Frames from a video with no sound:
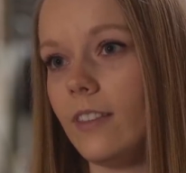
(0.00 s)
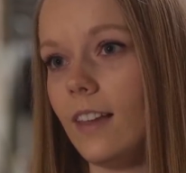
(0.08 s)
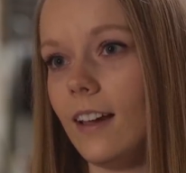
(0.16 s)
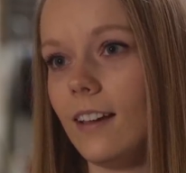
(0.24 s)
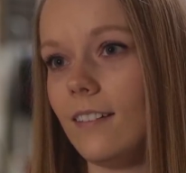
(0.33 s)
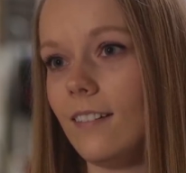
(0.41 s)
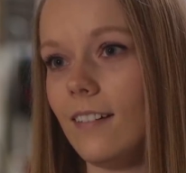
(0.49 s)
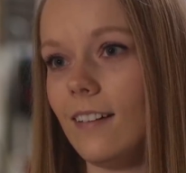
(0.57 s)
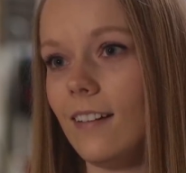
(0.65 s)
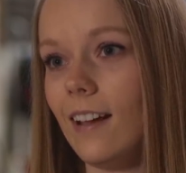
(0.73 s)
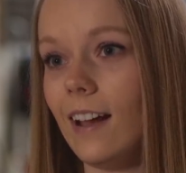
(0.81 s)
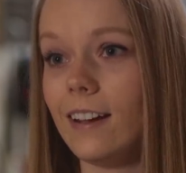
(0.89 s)
that
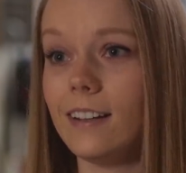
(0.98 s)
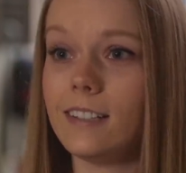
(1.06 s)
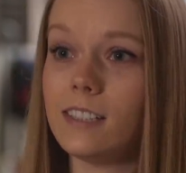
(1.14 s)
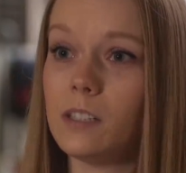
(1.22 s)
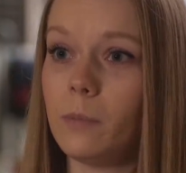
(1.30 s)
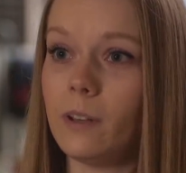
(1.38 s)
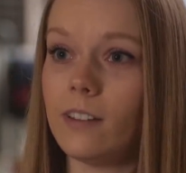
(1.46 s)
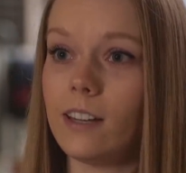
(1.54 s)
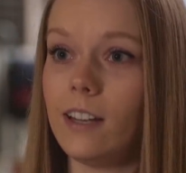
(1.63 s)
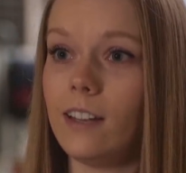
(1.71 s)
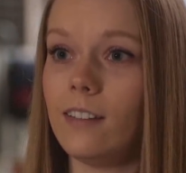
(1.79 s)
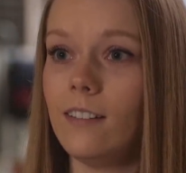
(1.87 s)
had a
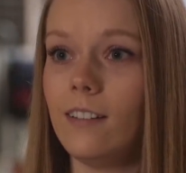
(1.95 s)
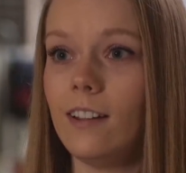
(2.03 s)
disability